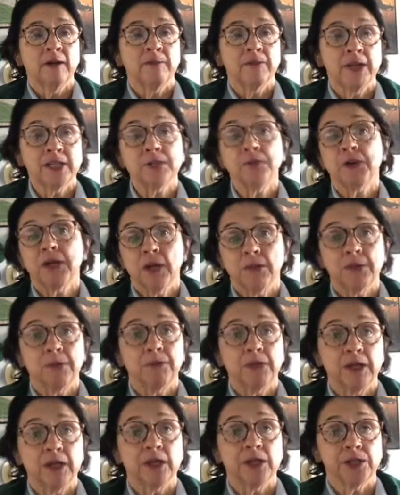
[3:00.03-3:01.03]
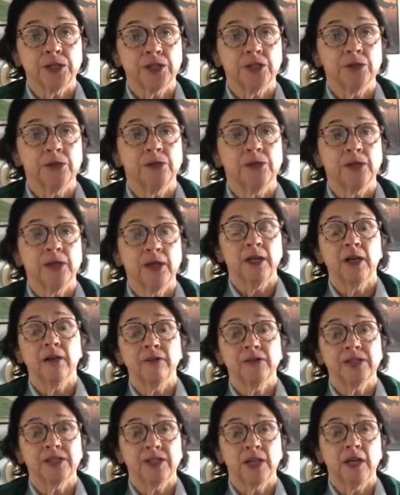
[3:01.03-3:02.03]
That's become a big issue in
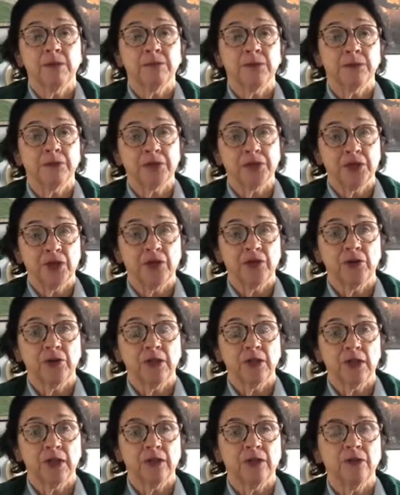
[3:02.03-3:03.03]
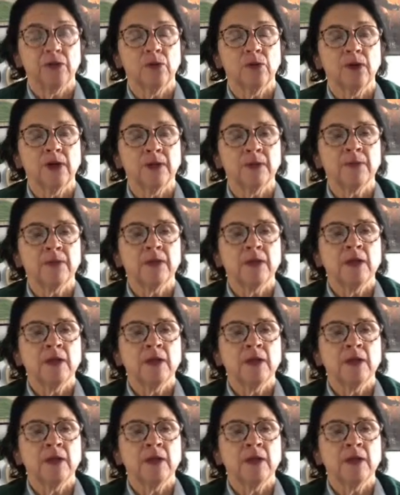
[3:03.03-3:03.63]
every state, but particularly Illinois.